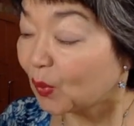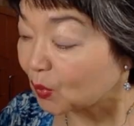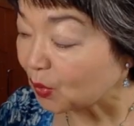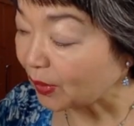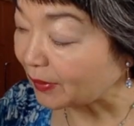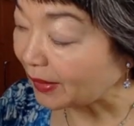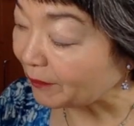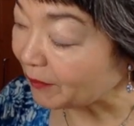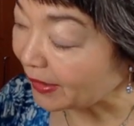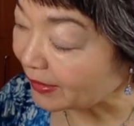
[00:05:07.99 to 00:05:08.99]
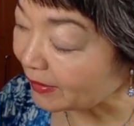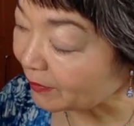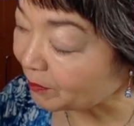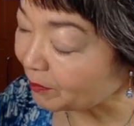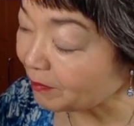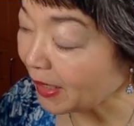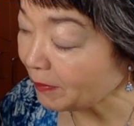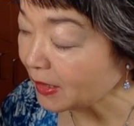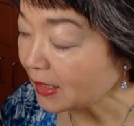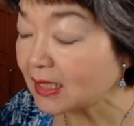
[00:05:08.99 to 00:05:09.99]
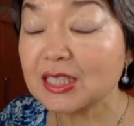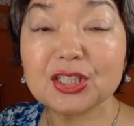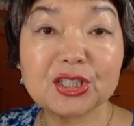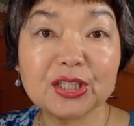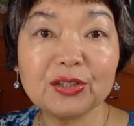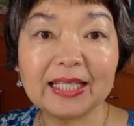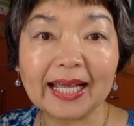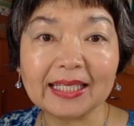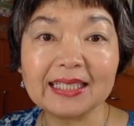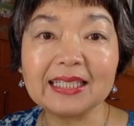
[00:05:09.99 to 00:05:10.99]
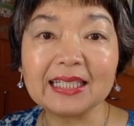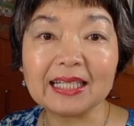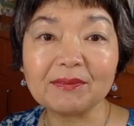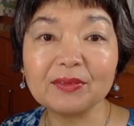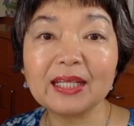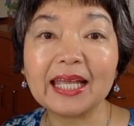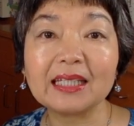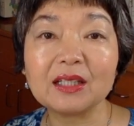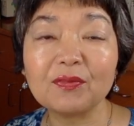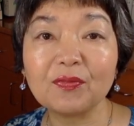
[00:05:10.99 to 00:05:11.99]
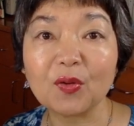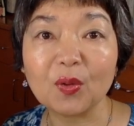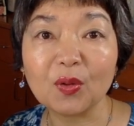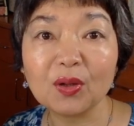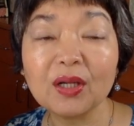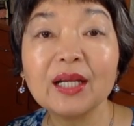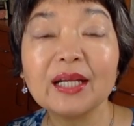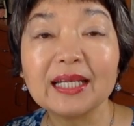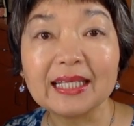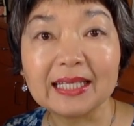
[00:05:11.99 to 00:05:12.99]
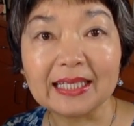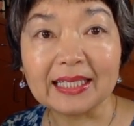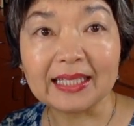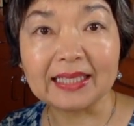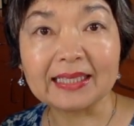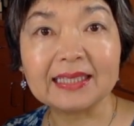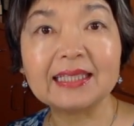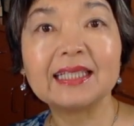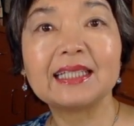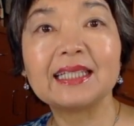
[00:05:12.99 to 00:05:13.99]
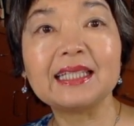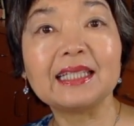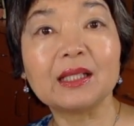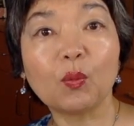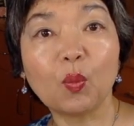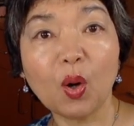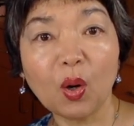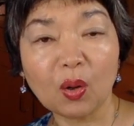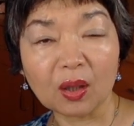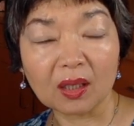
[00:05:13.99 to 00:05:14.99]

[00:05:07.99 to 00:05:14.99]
So maybe she died in 1184 in the war.